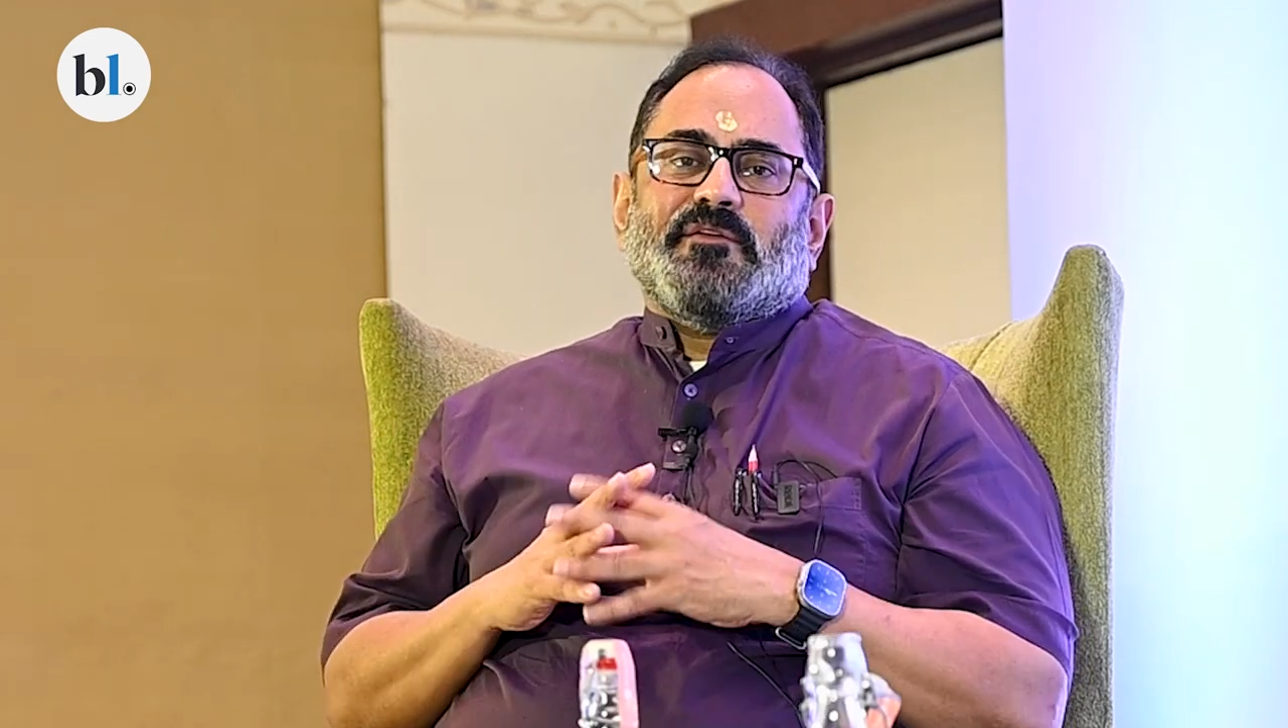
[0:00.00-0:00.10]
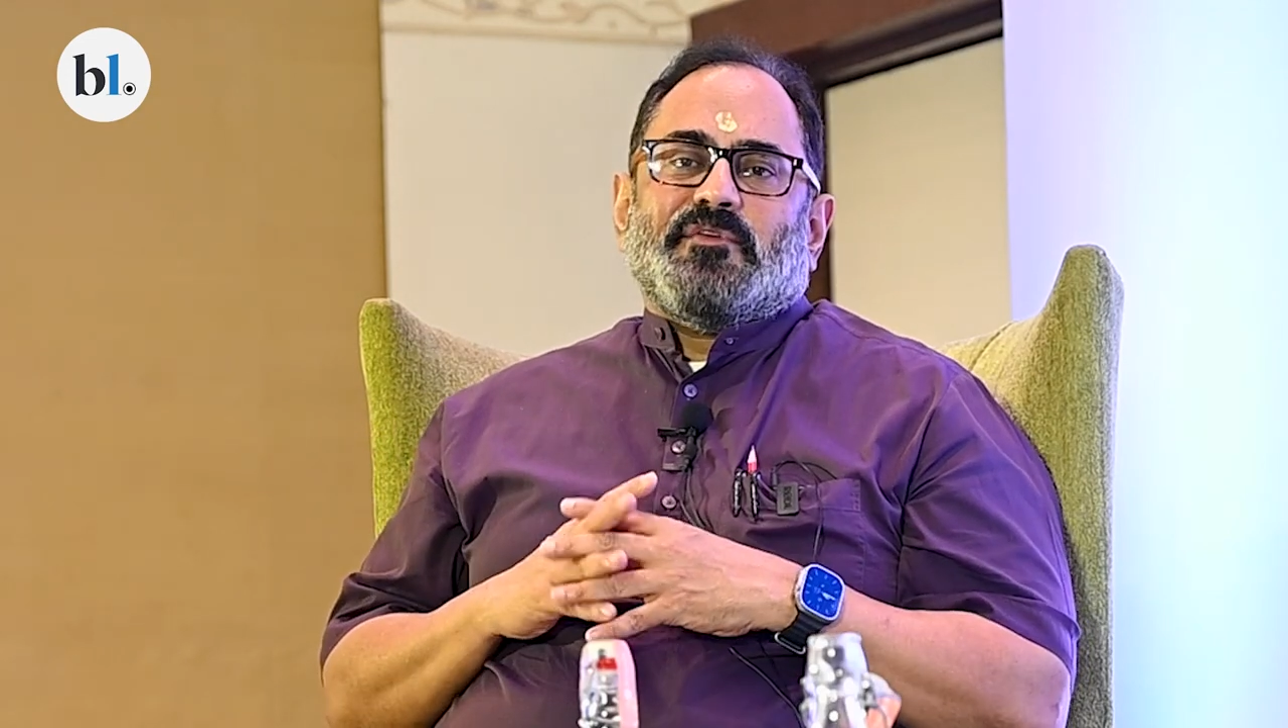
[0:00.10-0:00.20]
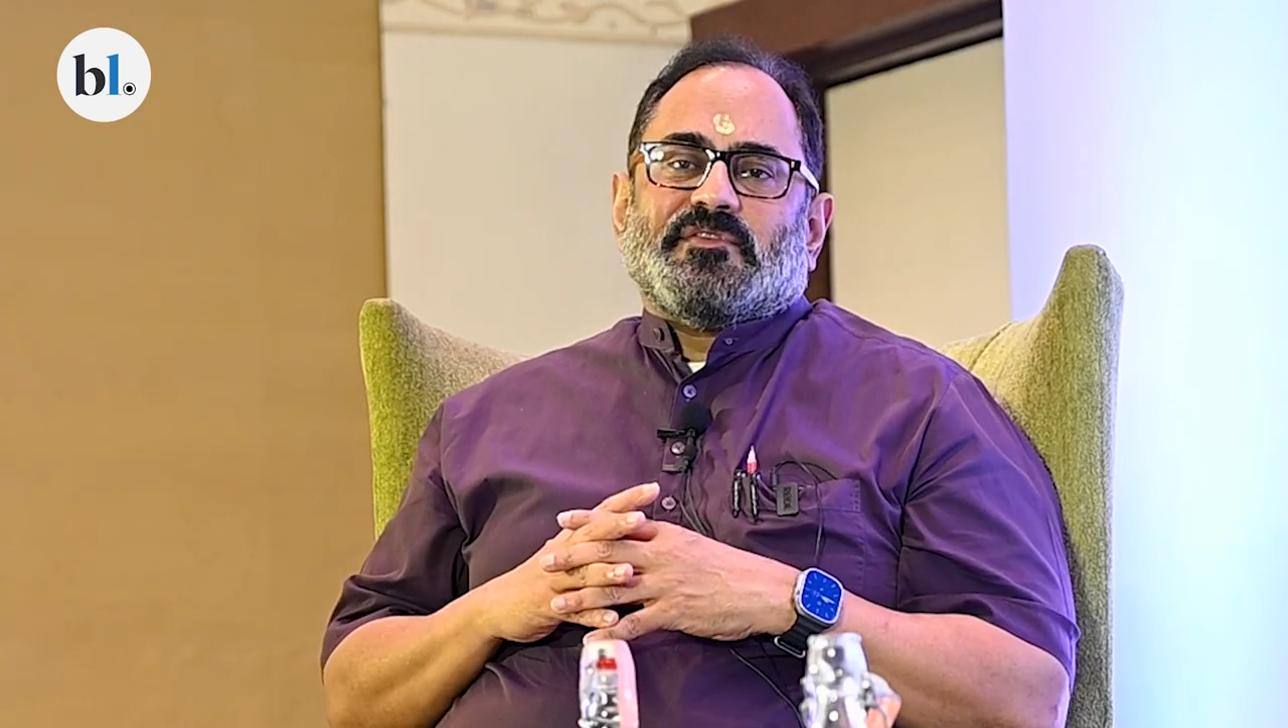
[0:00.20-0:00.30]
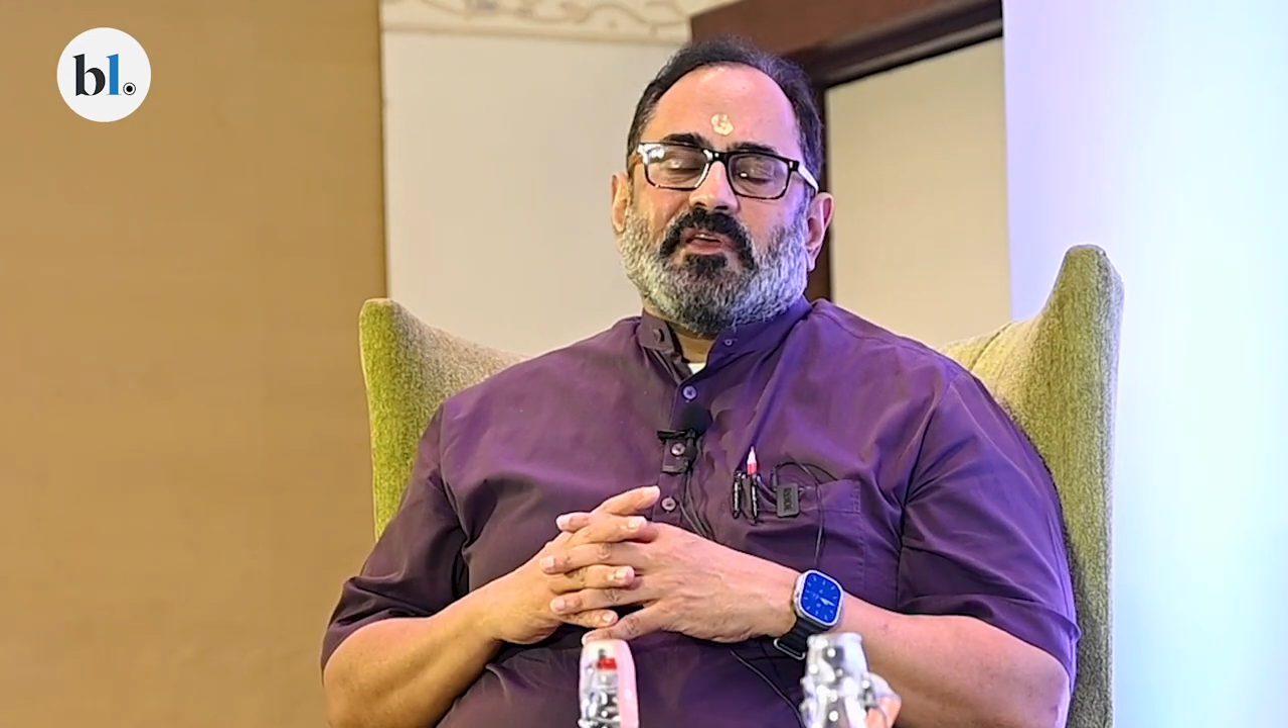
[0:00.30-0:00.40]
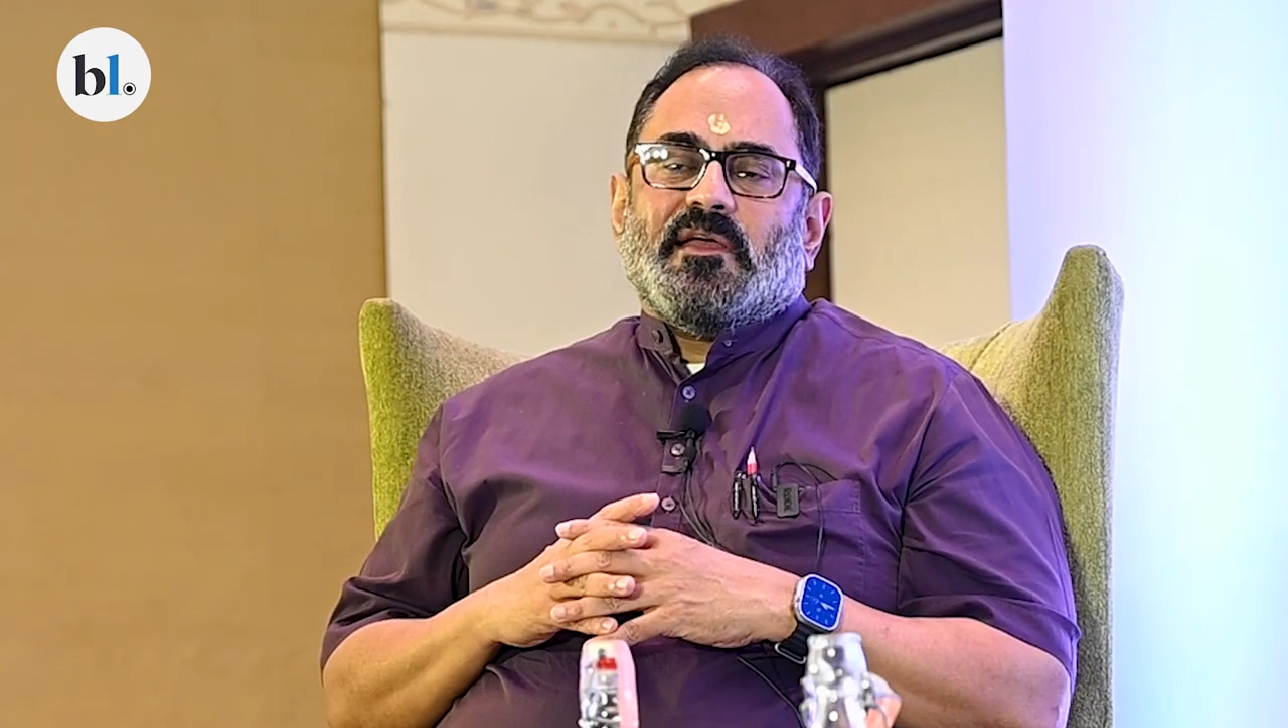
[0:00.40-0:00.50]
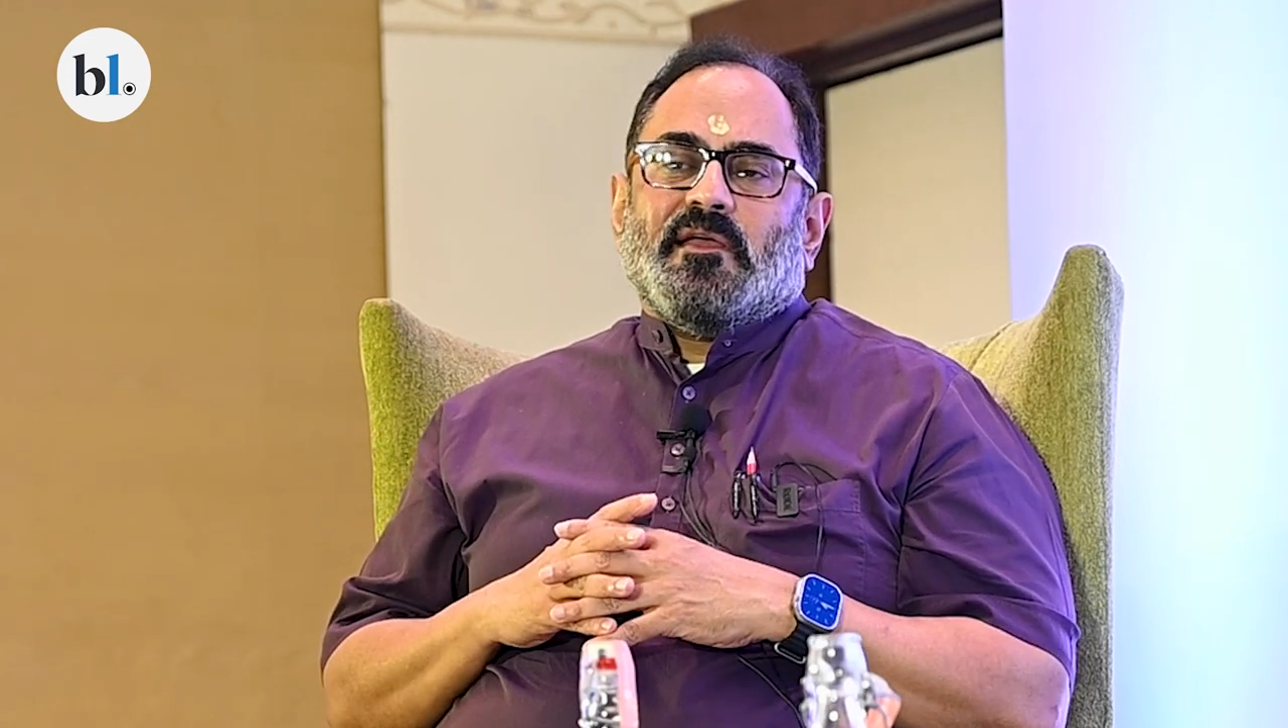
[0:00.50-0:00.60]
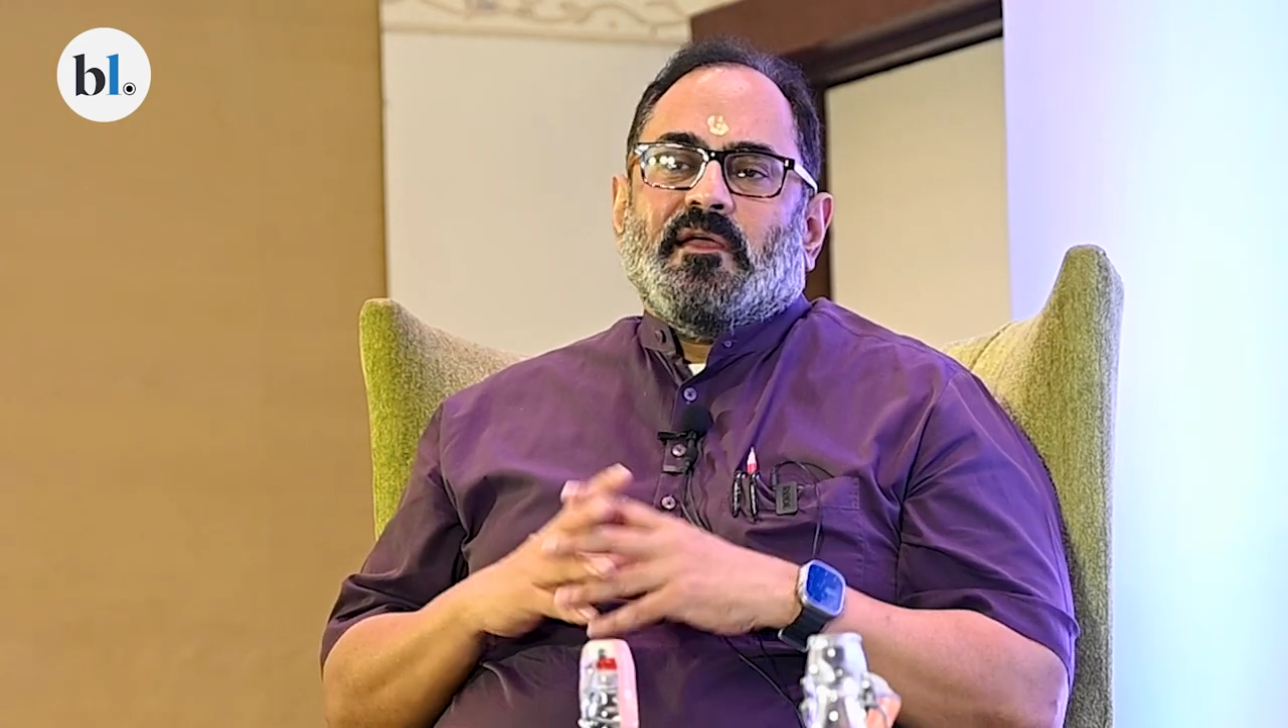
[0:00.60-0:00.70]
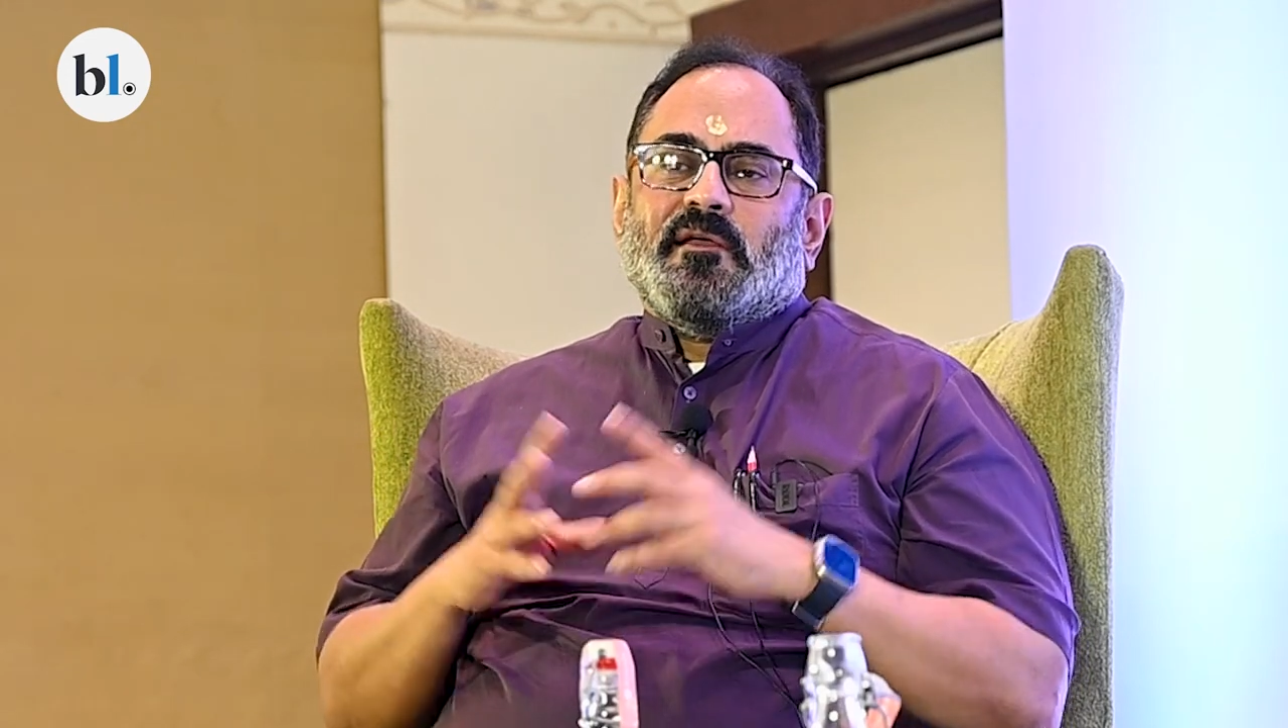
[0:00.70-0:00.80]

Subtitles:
if you say,